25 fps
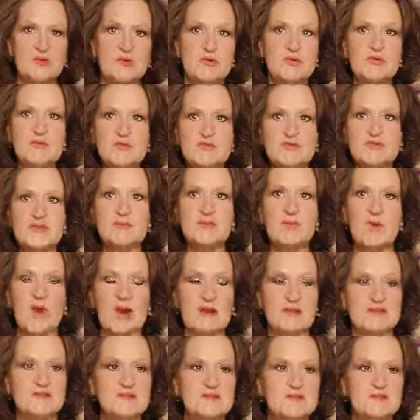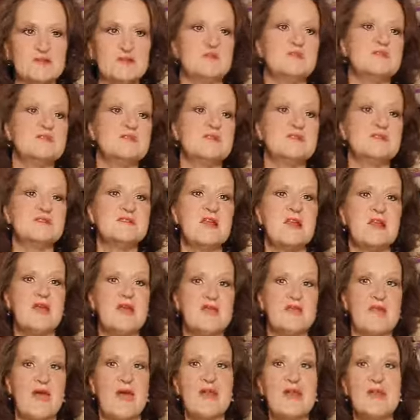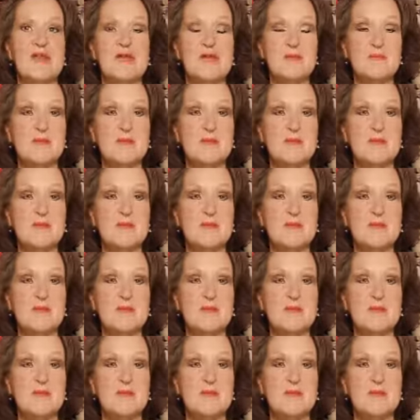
producing products and services that